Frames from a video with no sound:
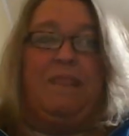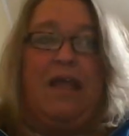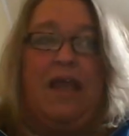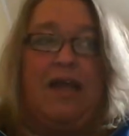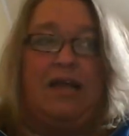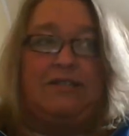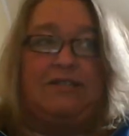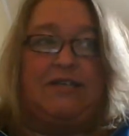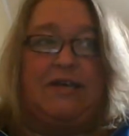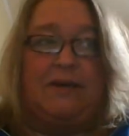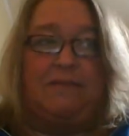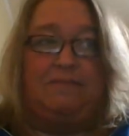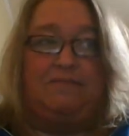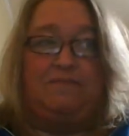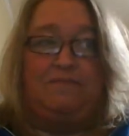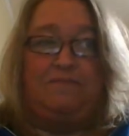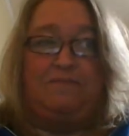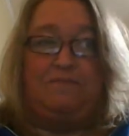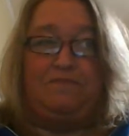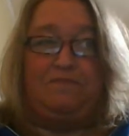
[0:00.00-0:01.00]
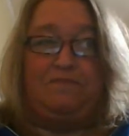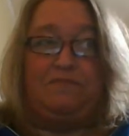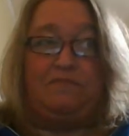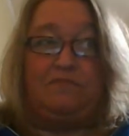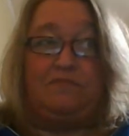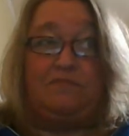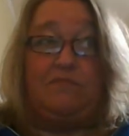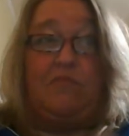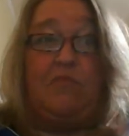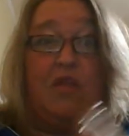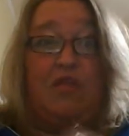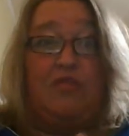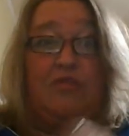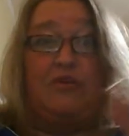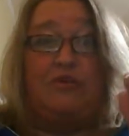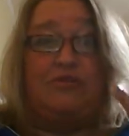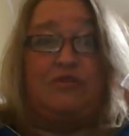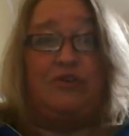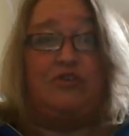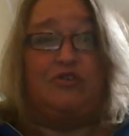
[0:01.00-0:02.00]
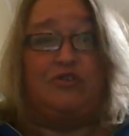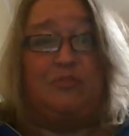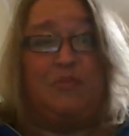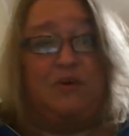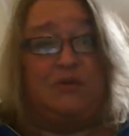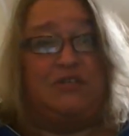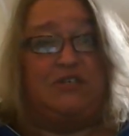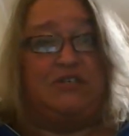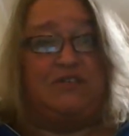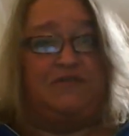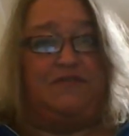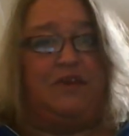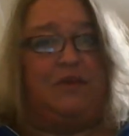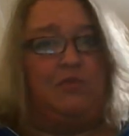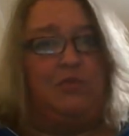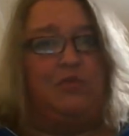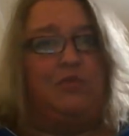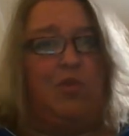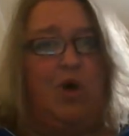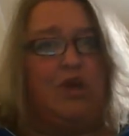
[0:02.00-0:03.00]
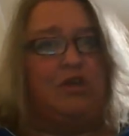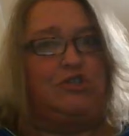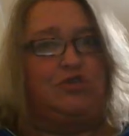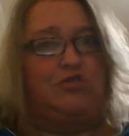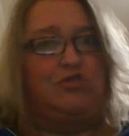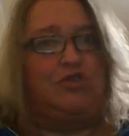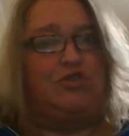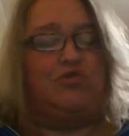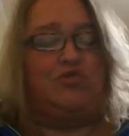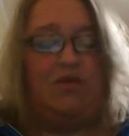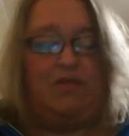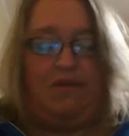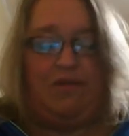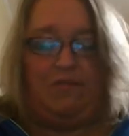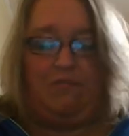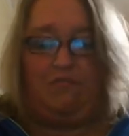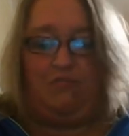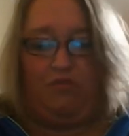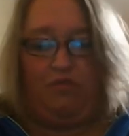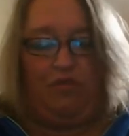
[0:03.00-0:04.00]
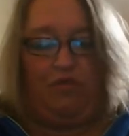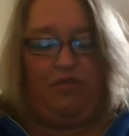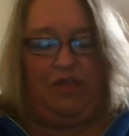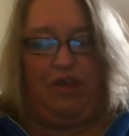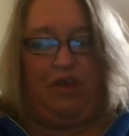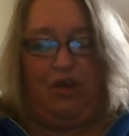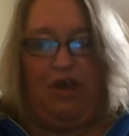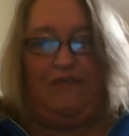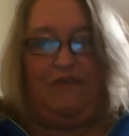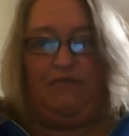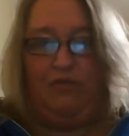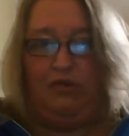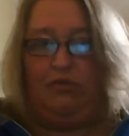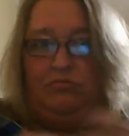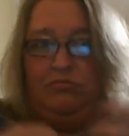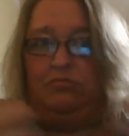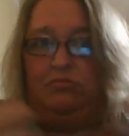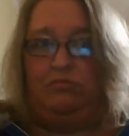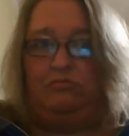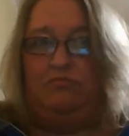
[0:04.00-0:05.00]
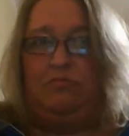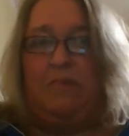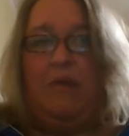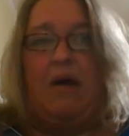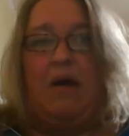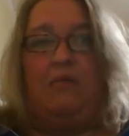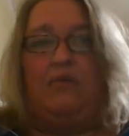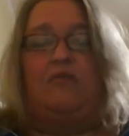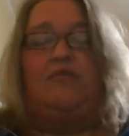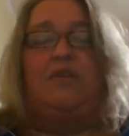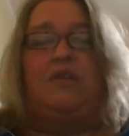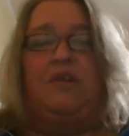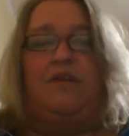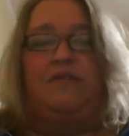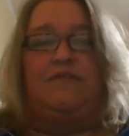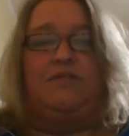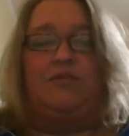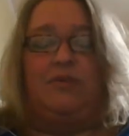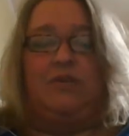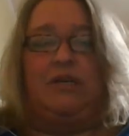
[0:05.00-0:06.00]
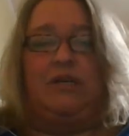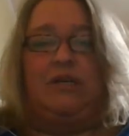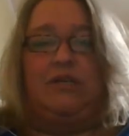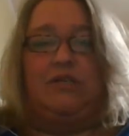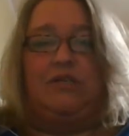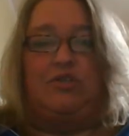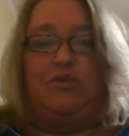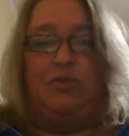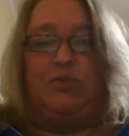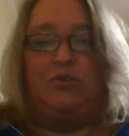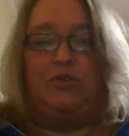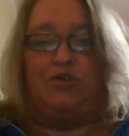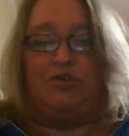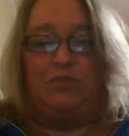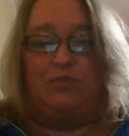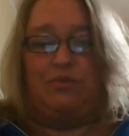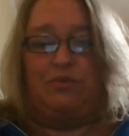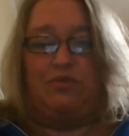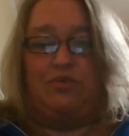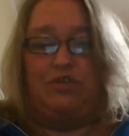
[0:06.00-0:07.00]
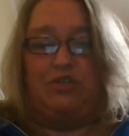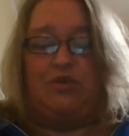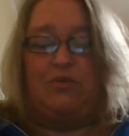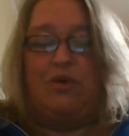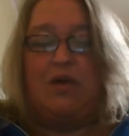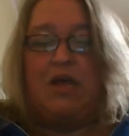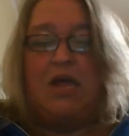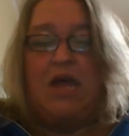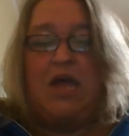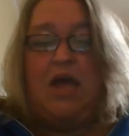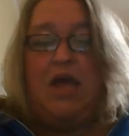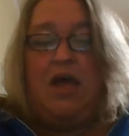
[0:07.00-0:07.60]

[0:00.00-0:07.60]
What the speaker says: And those they're supposed to defeat would want to destroy them before they could ever be powerful enough to really do what they're supposed to do.